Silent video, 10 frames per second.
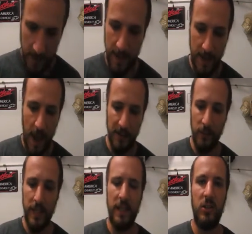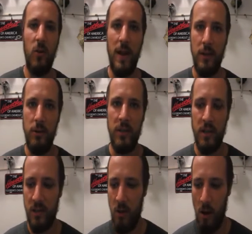Not only do I use
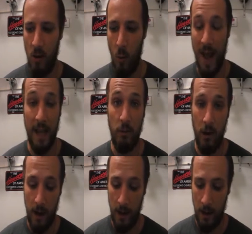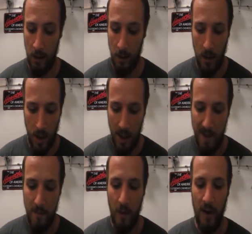this on a Wacky Rig,
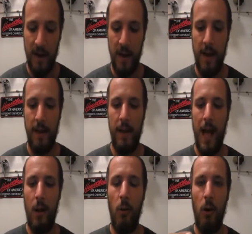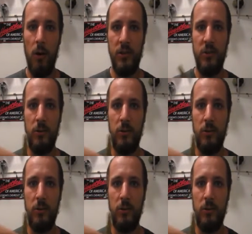but I will also